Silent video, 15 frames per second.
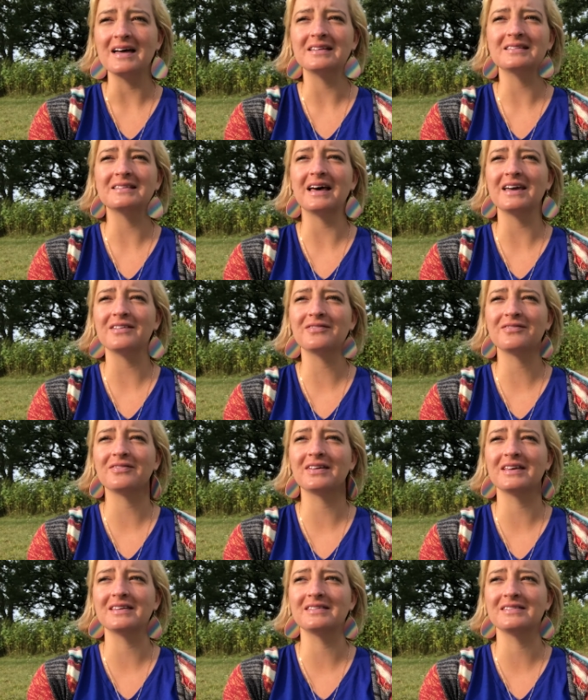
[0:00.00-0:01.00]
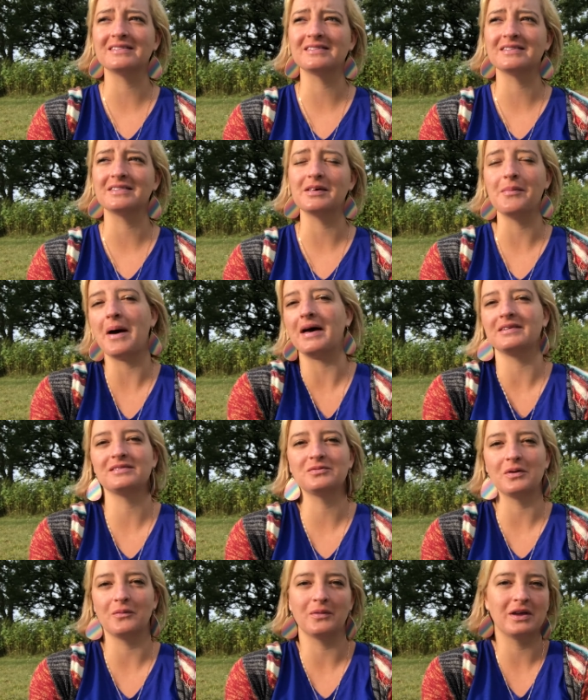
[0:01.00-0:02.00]
Life is the
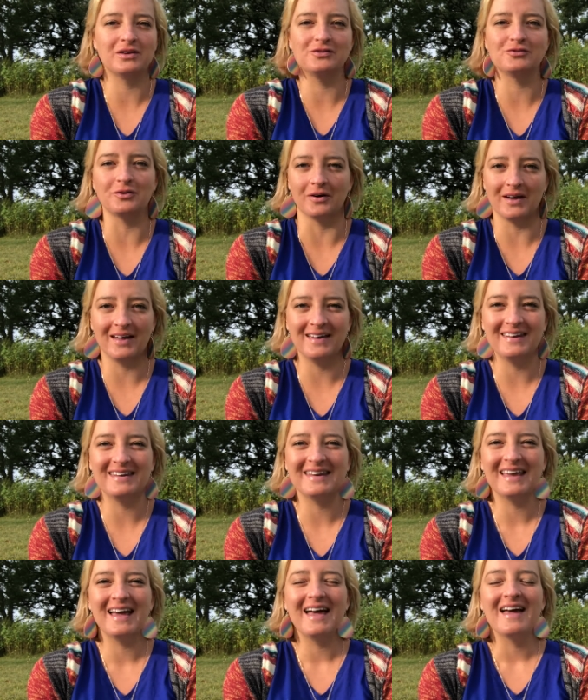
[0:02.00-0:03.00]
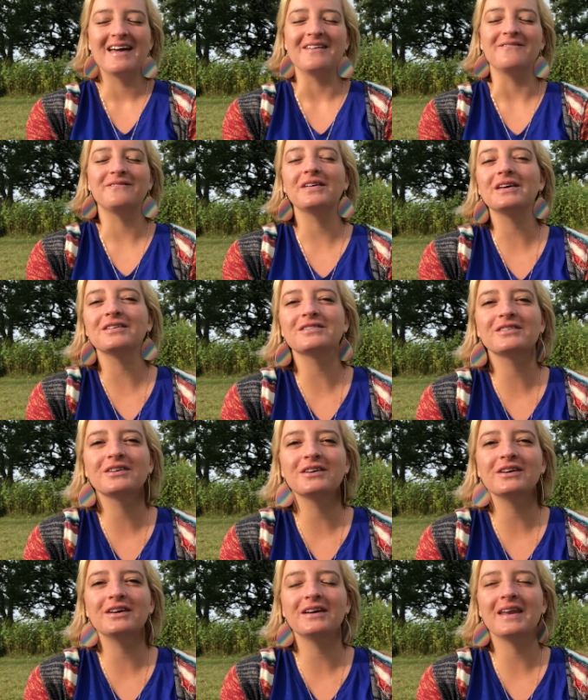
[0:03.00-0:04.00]
best when we enjoy it. It feels
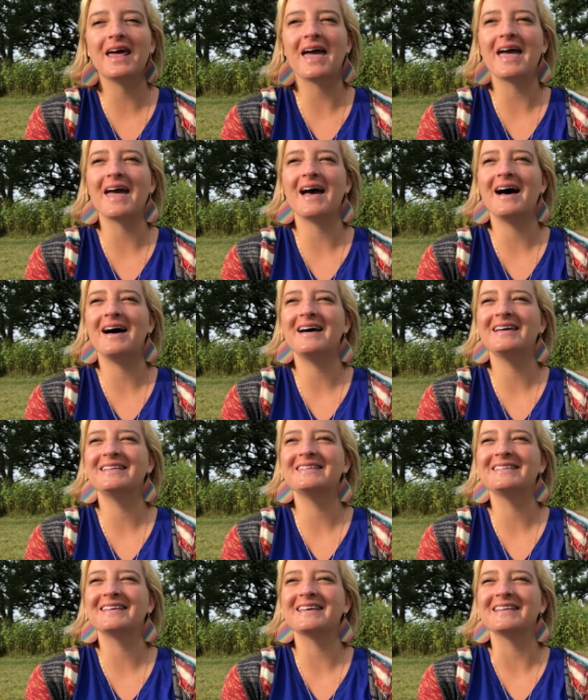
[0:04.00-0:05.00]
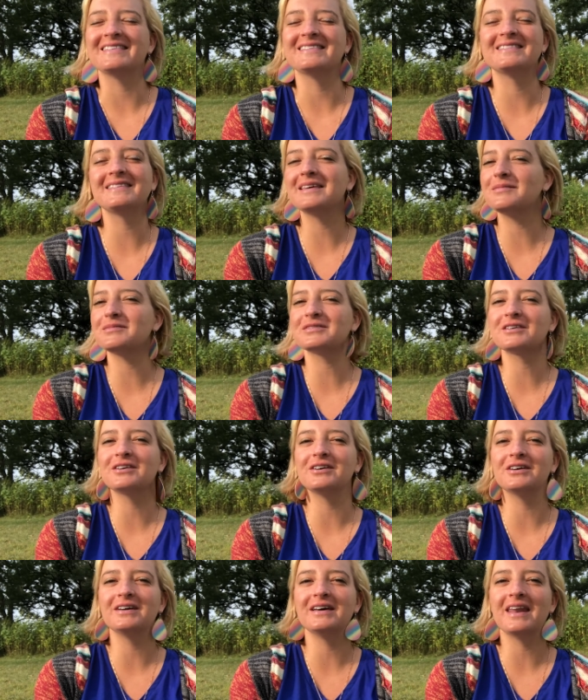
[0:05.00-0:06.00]
good and it seems
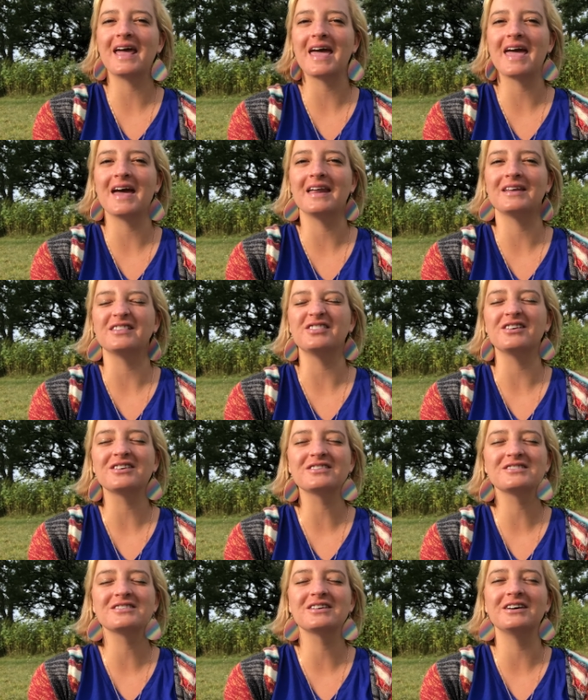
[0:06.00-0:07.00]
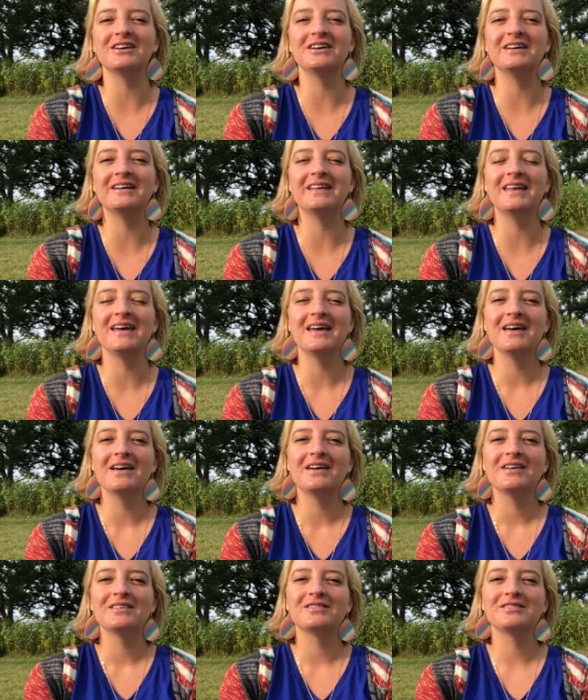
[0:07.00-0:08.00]
good and it looks good.
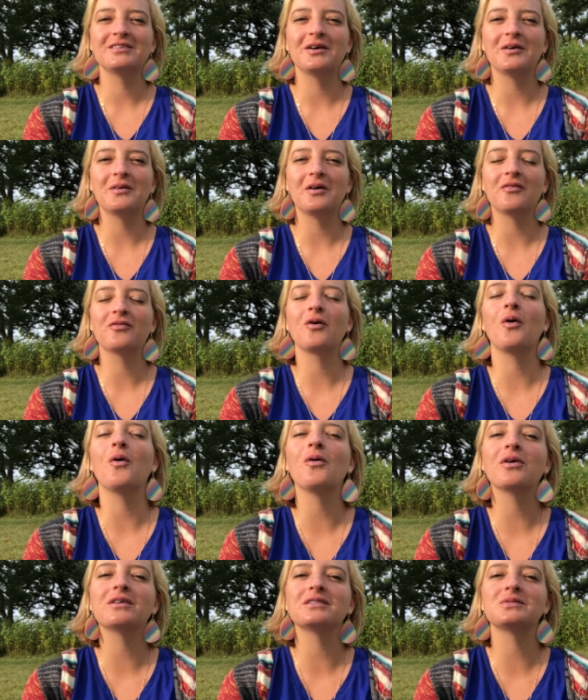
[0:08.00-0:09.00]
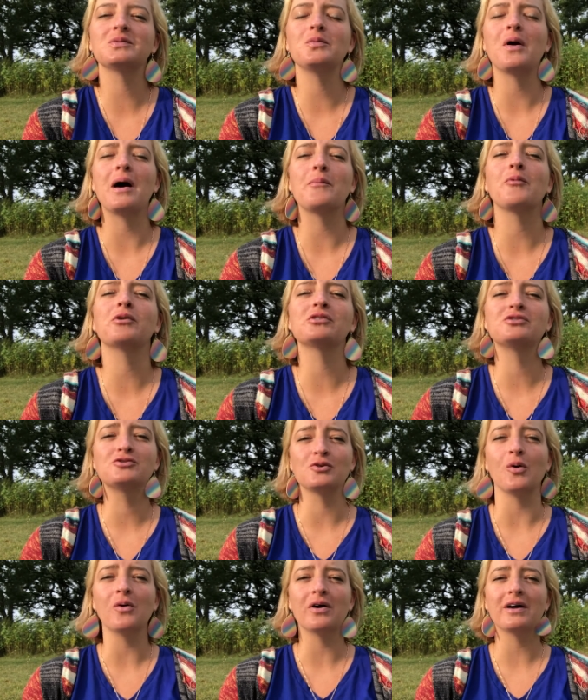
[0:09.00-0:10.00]
So of course we want more
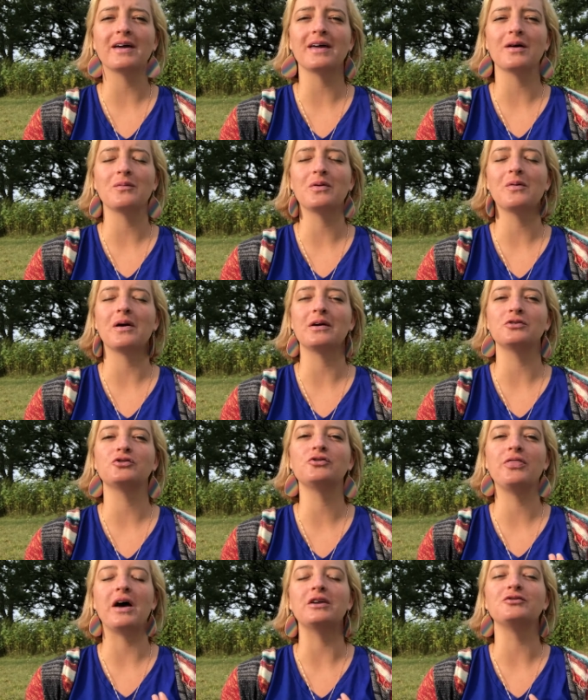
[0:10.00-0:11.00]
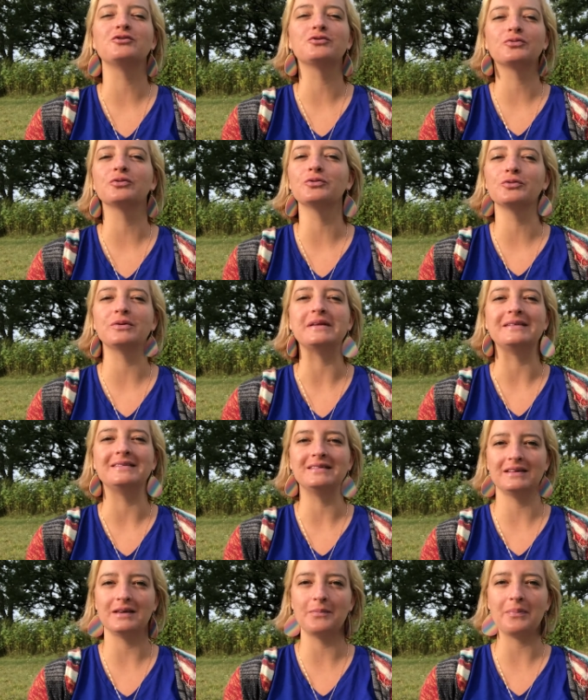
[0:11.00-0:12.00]
joy. We want that true,
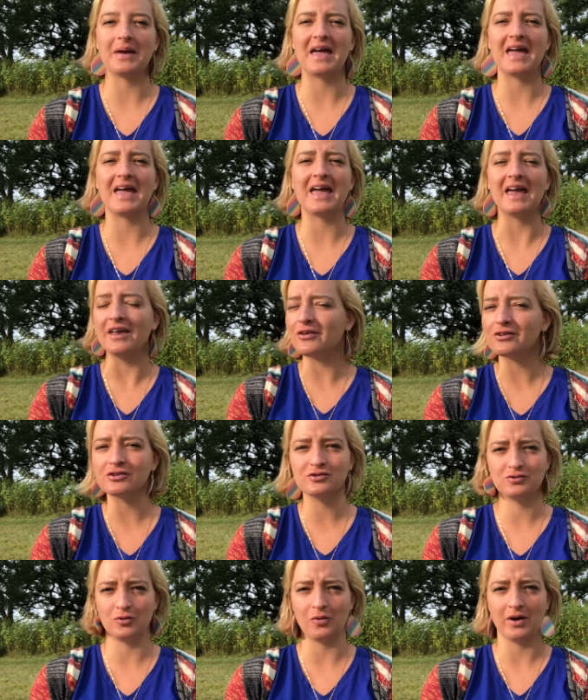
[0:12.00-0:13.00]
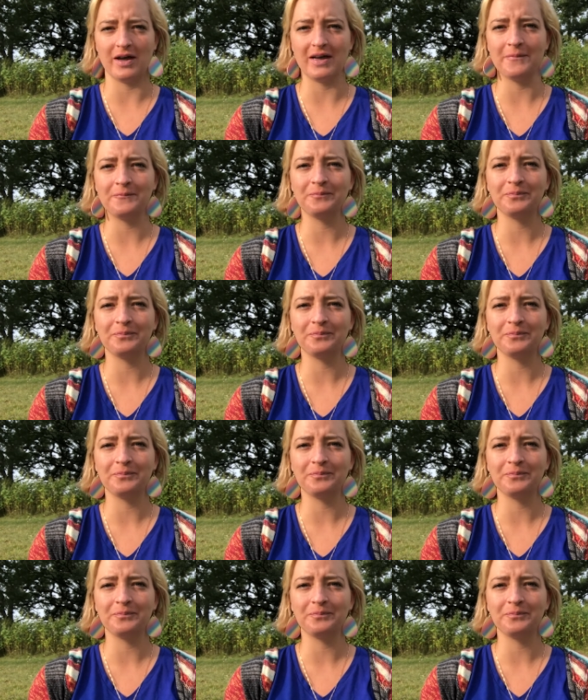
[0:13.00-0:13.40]
deep, inner joy